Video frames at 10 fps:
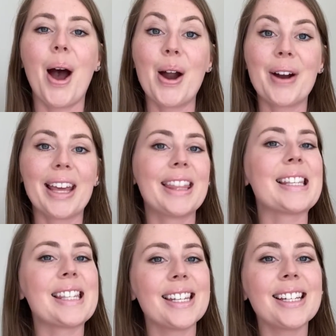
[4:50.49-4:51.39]
Alright, the
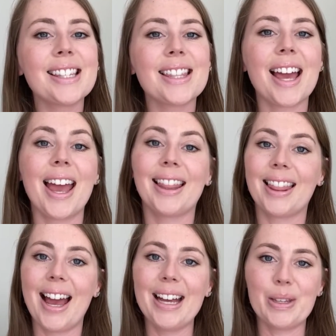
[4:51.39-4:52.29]
sixth and
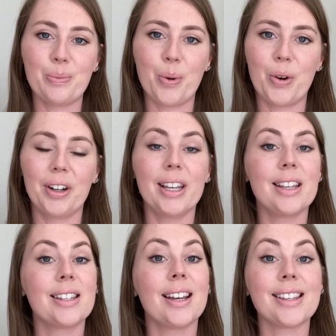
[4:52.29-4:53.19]
last board
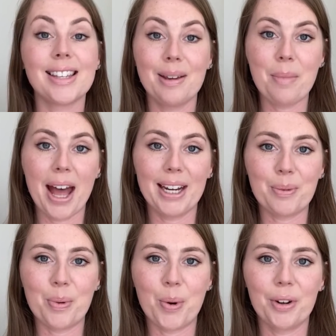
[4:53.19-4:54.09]
is a
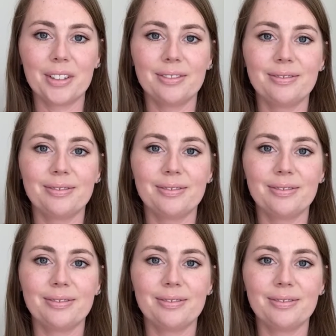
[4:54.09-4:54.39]
schematic board.